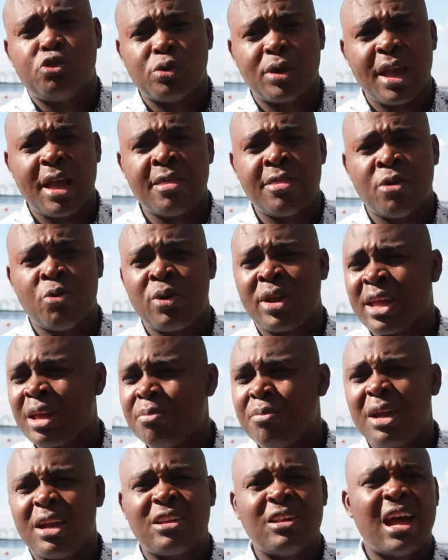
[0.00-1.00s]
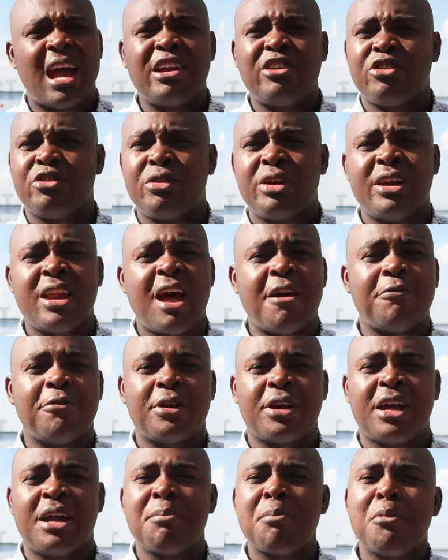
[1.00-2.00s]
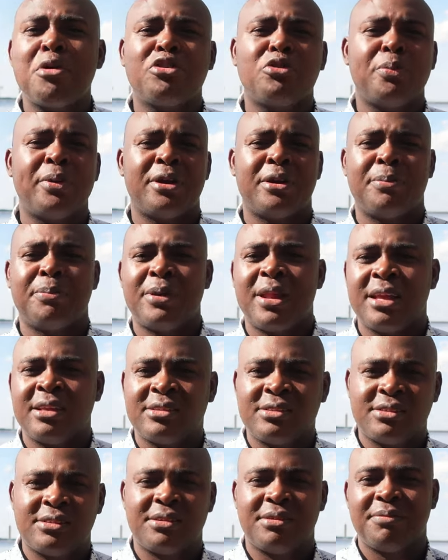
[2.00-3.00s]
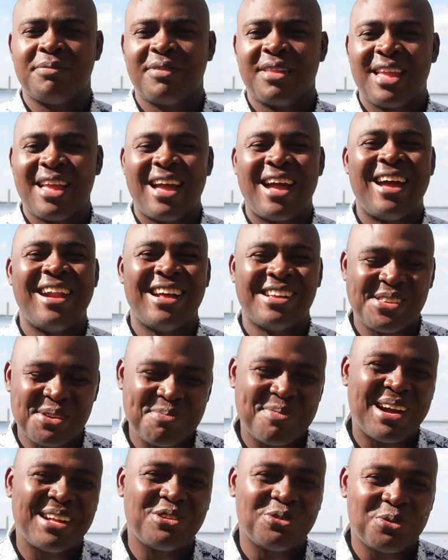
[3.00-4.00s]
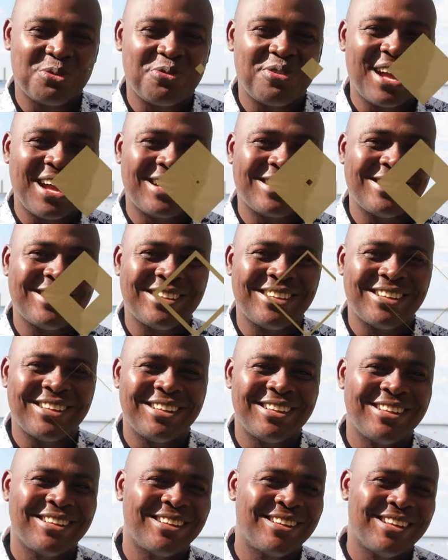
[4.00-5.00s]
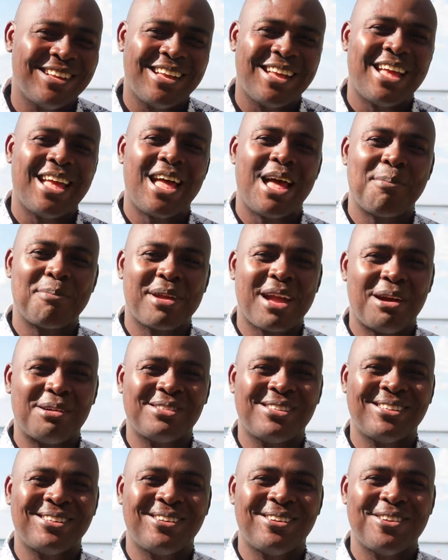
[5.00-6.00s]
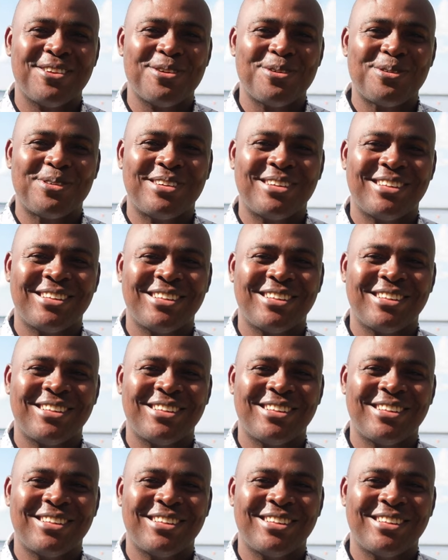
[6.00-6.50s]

together we can make Nigeria and Africa a much better place. And as a matter of fact, I'm counting on you.